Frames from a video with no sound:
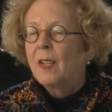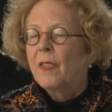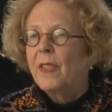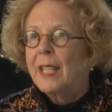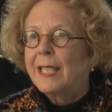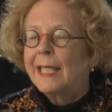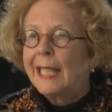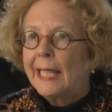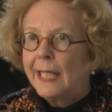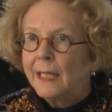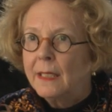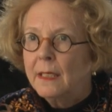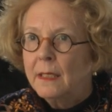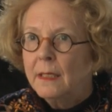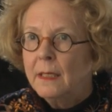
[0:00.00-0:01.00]
Then in
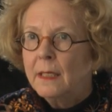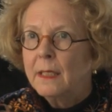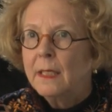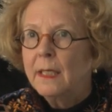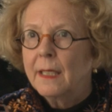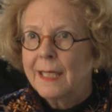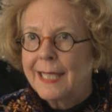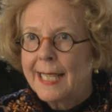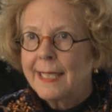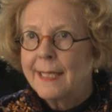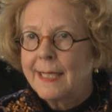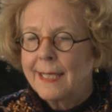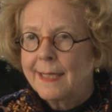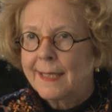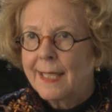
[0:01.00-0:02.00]
England in the
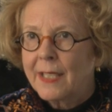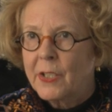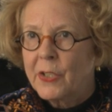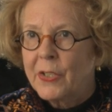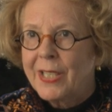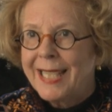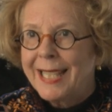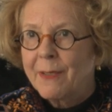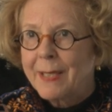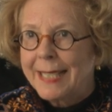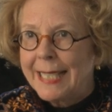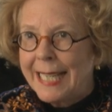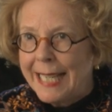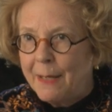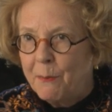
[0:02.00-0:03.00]
19th century, there was
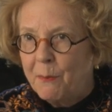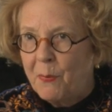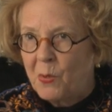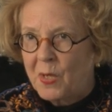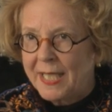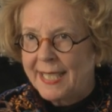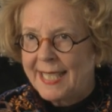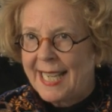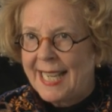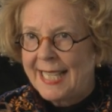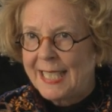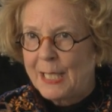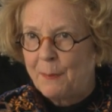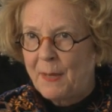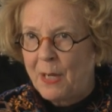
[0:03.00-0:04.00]
an import
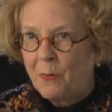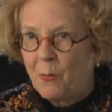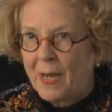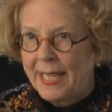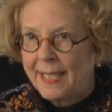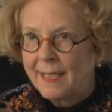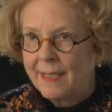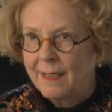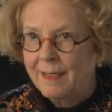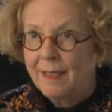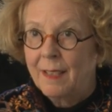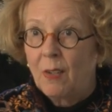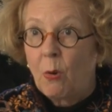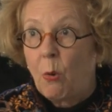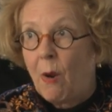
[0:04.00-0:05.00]
tax by weight.
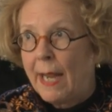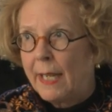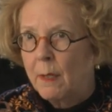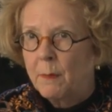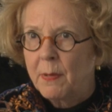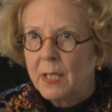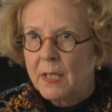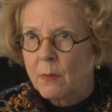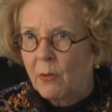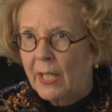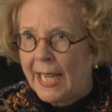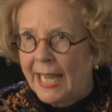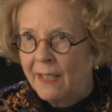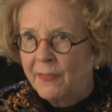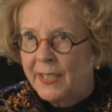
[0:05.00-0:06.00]
Choir books were
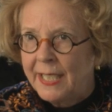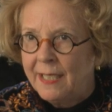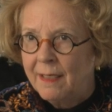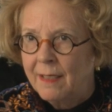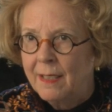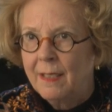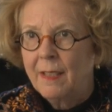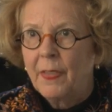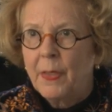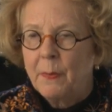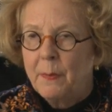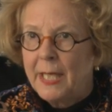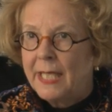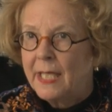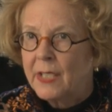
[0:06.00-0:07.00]
heavy, the
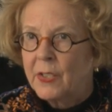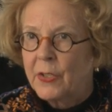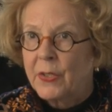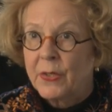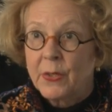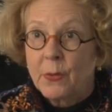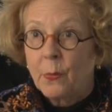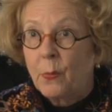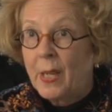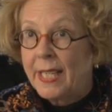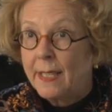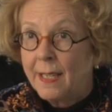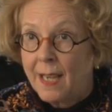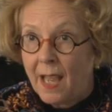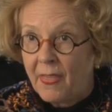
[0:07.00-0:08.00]
miniatures
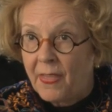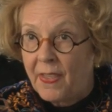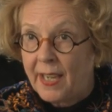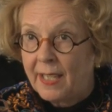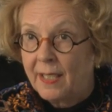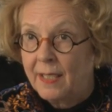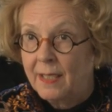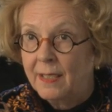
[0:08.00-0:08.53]
weighed nothing.